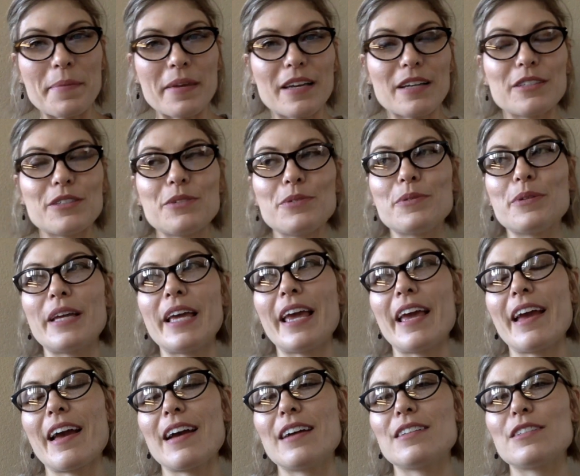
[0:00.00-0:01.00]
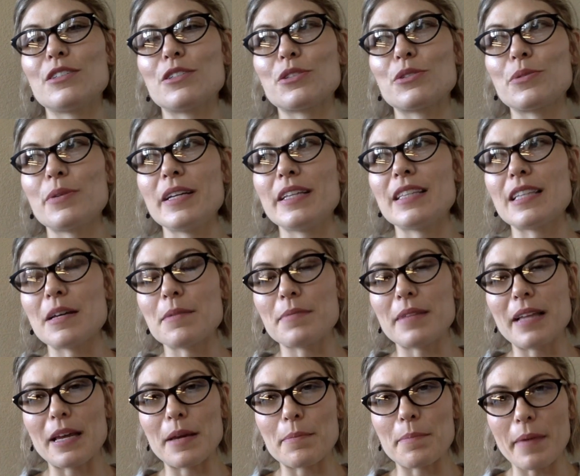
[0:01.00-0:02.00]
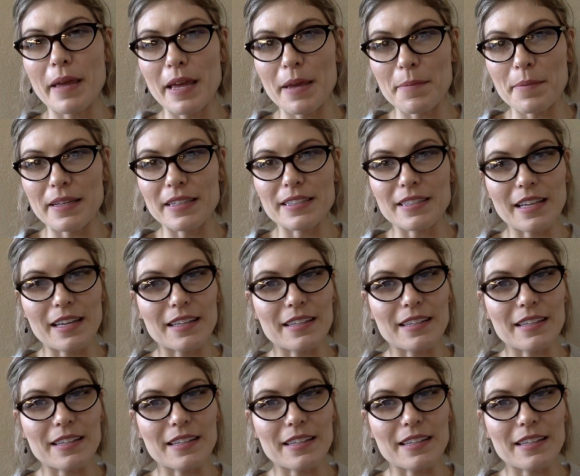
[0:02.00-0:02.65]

because you can't treat them like babies,